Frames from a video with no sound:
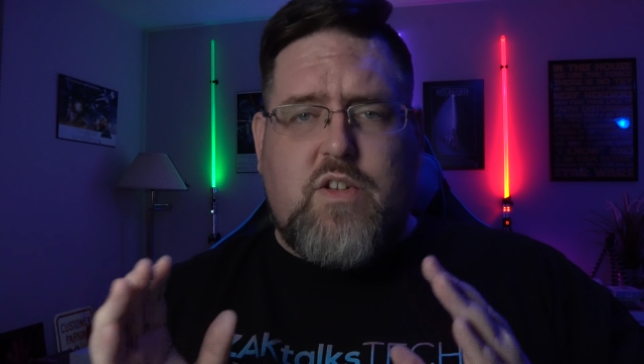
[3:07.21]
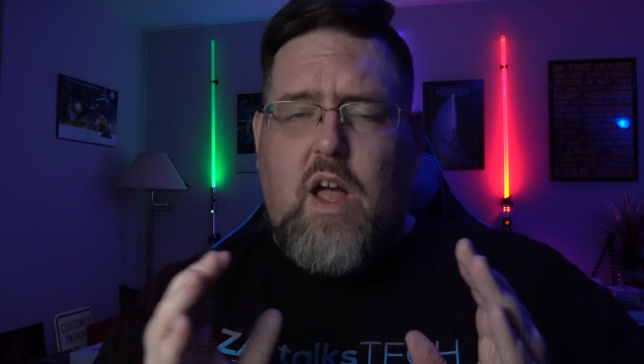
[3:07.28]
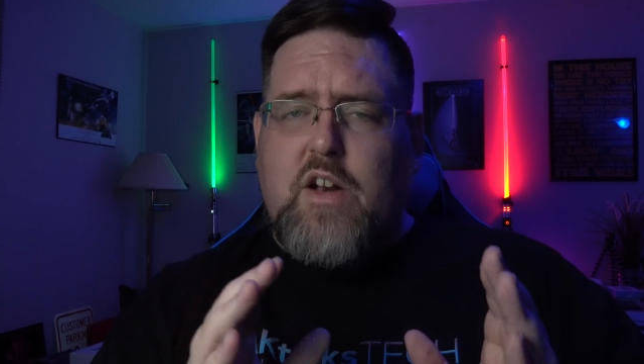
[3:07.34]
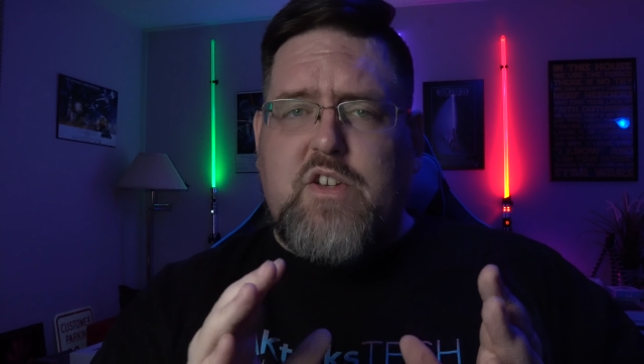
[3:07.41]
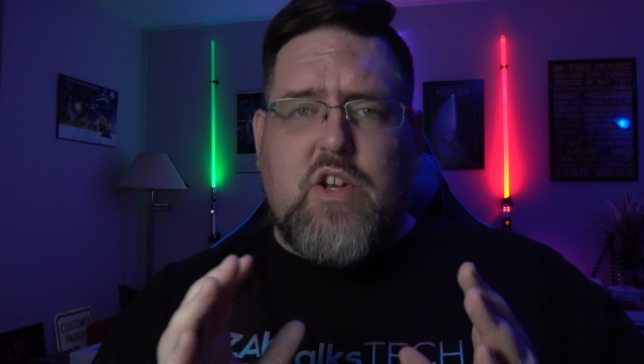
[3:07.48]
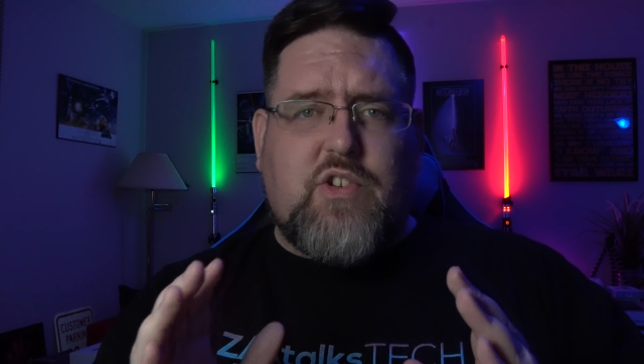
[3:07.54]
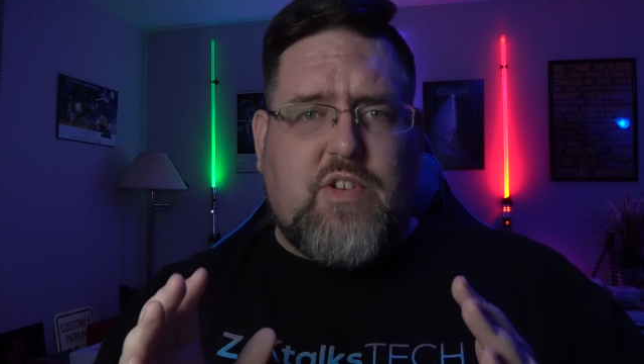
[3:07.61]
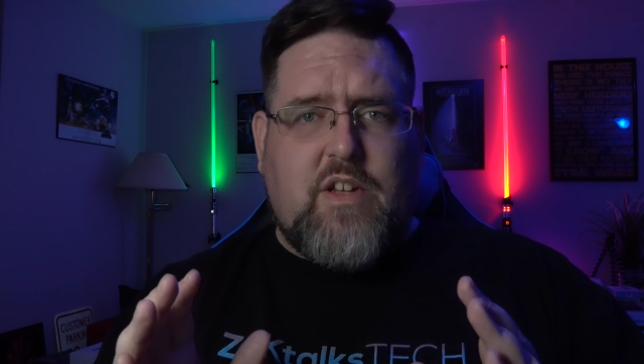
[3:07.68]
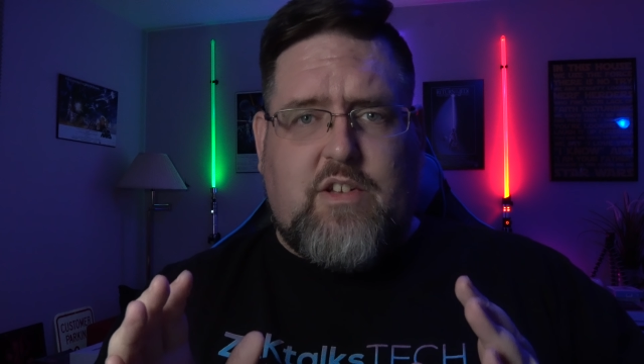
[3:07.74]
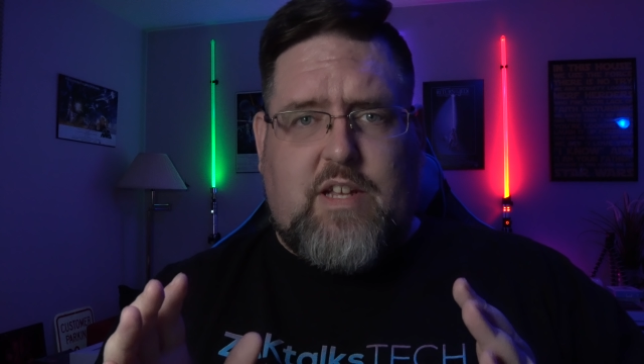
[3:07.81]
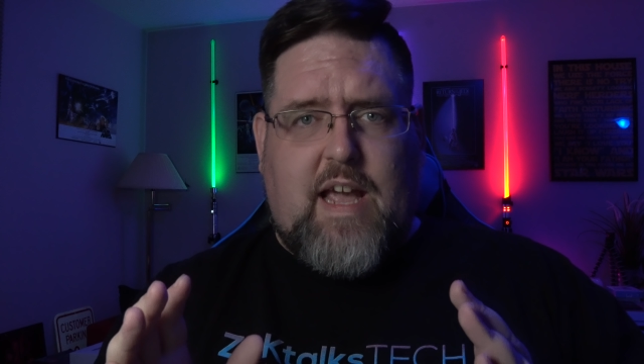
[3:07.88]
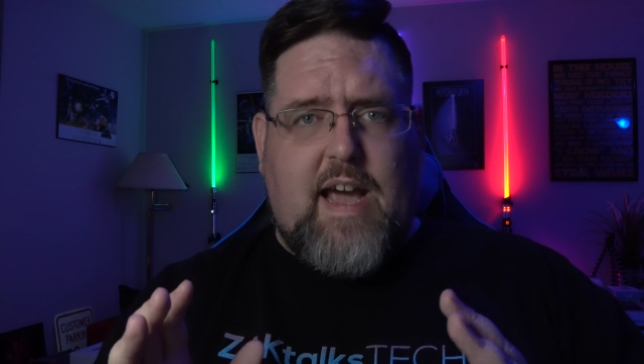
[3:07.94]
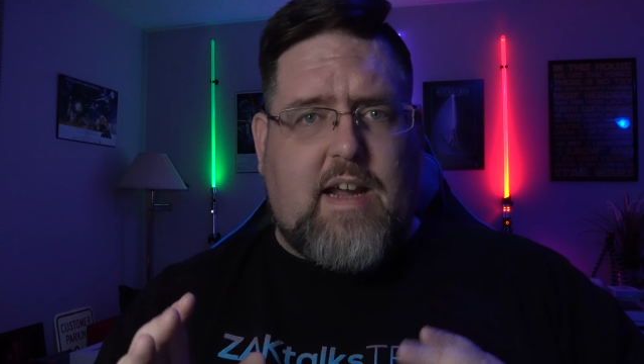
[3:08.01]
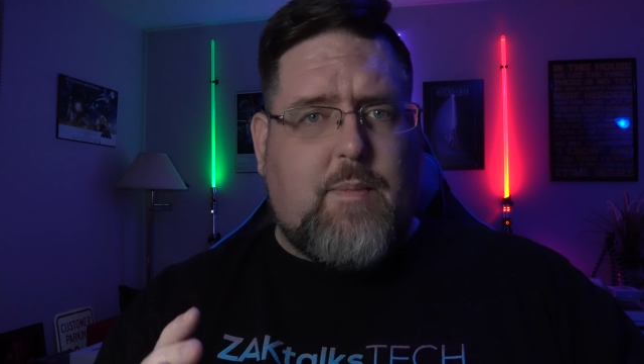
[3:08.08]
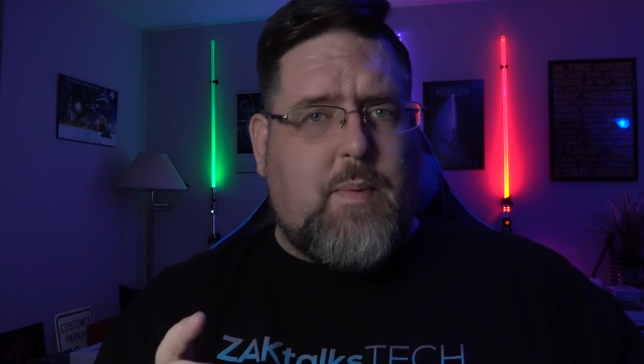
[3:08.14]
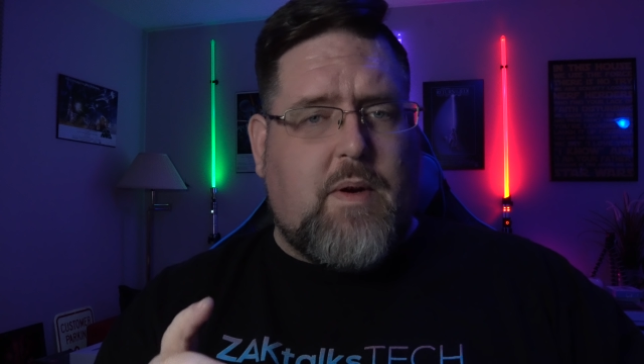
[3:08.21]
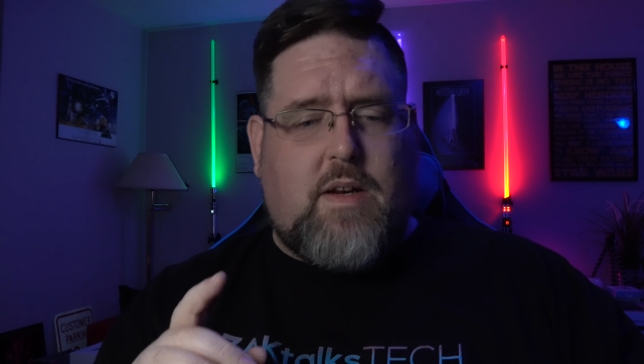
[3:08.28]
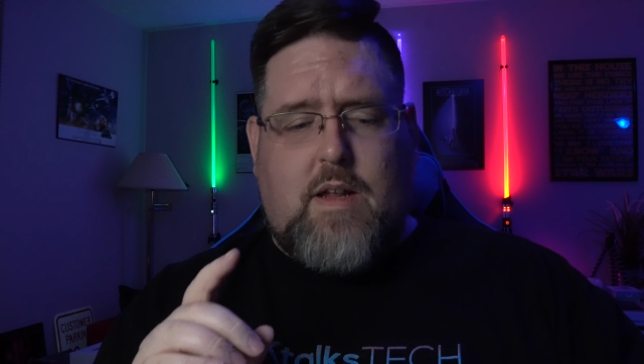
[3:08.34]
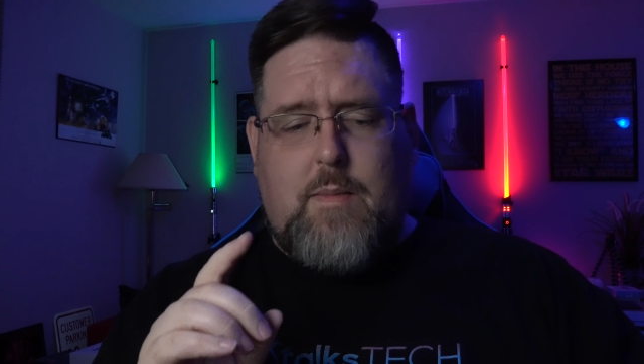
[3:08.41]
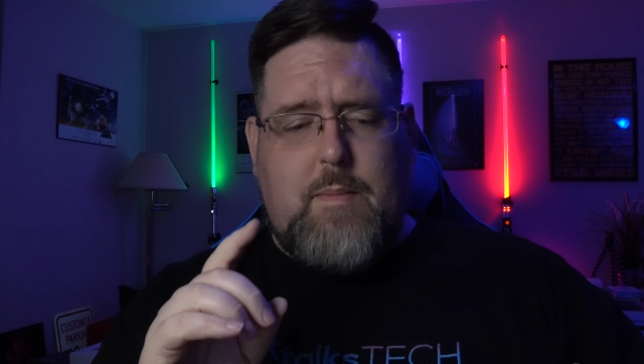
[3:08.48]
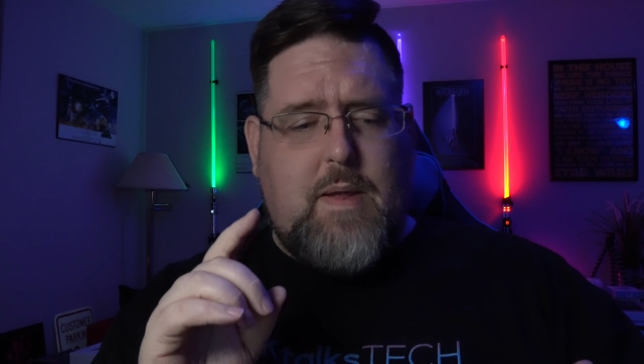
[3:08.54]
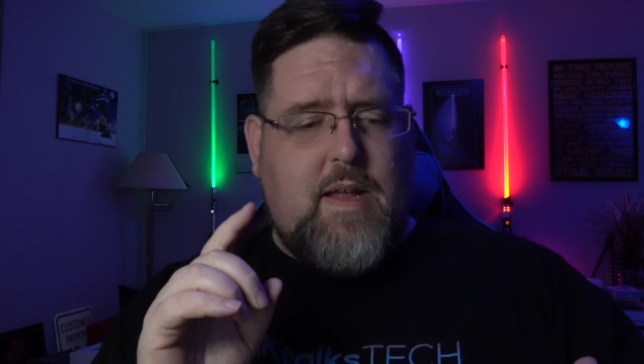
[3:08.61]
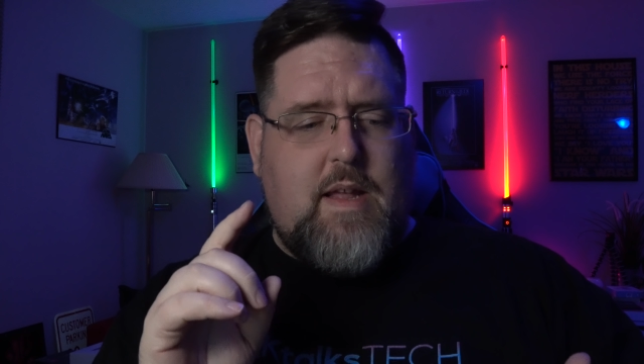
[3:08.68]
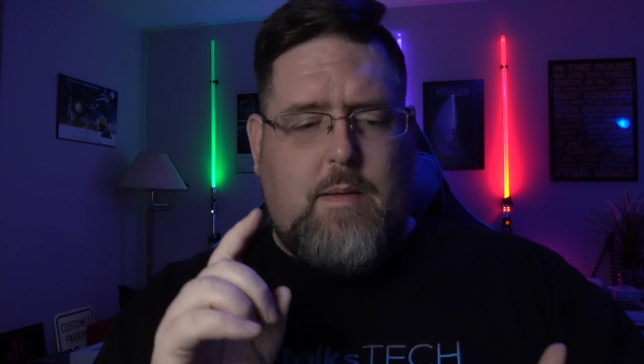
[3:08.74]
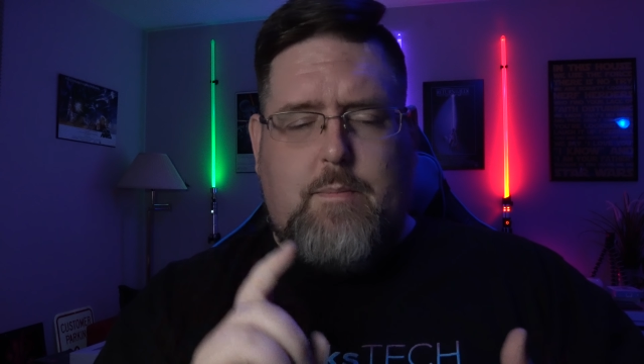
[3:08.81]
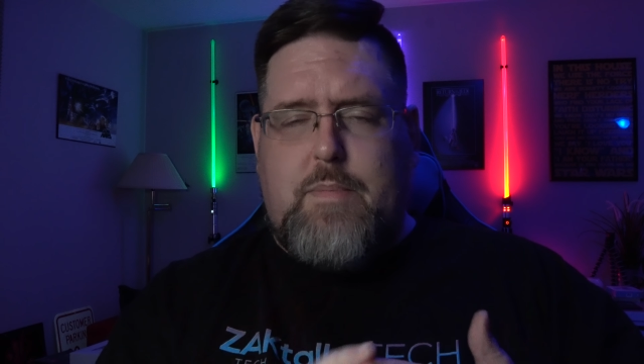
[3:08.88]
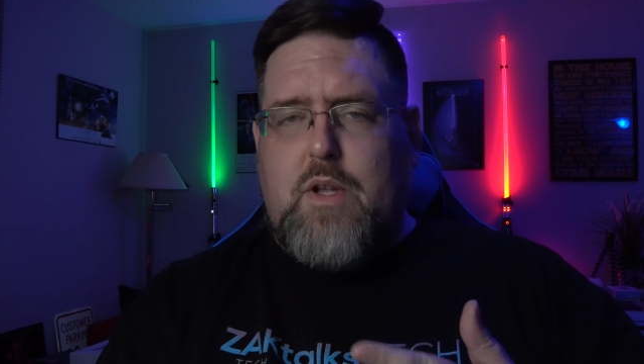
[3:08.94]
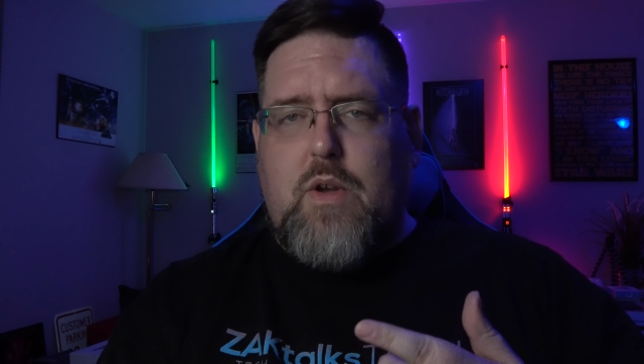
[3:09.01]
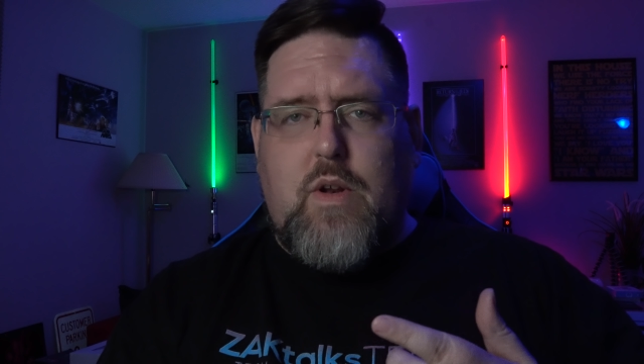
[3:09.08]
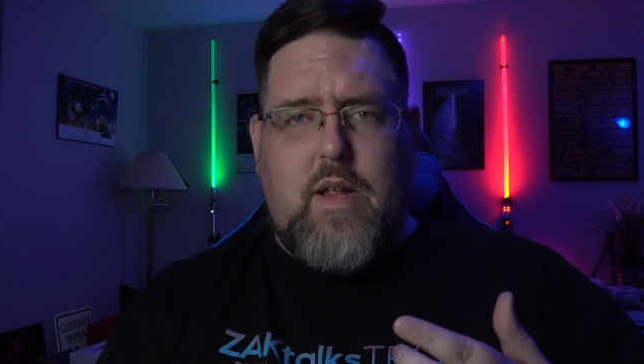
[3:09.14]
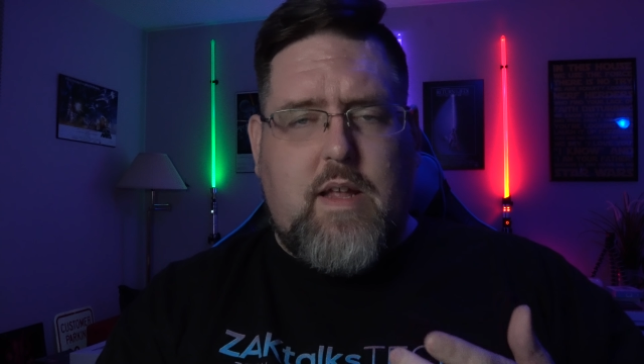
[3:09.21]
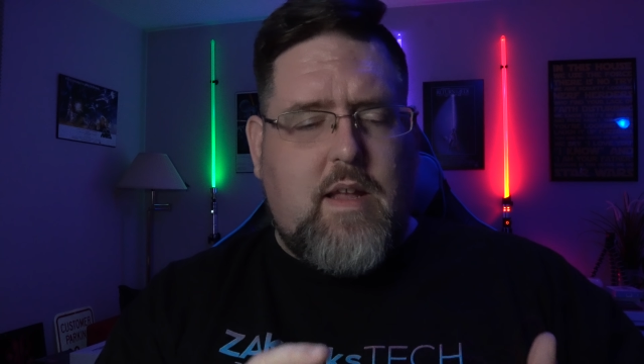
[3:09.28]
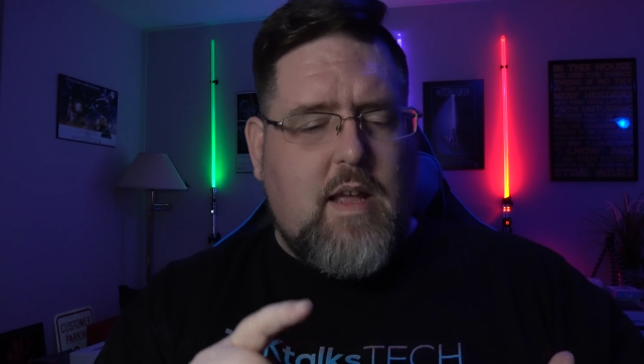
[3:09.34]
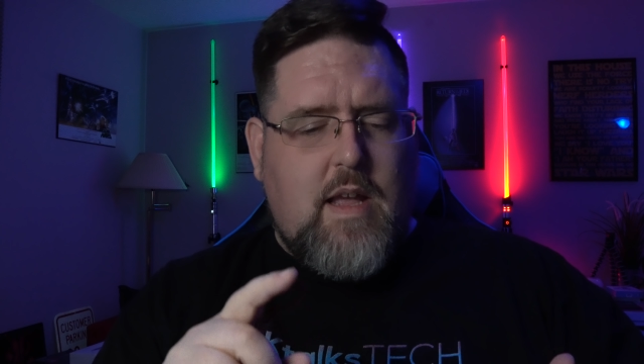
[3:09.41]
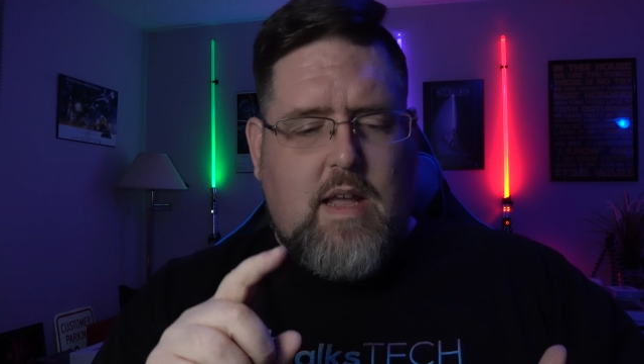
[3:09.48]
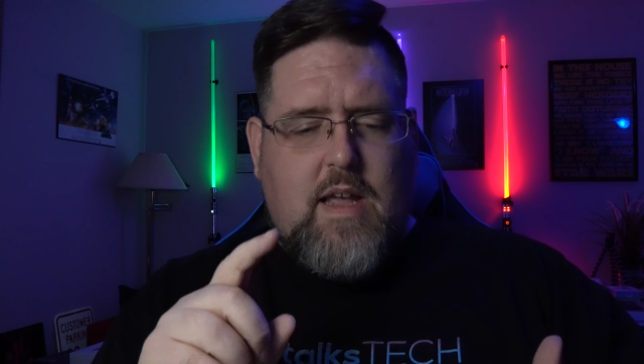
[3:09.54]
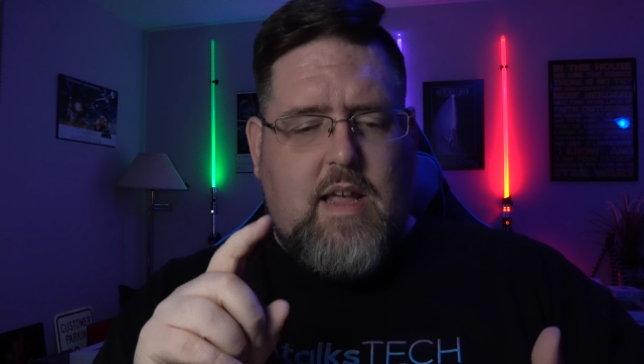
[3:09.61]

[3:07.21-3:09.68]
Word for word: not just in tech, but it can be in beauty,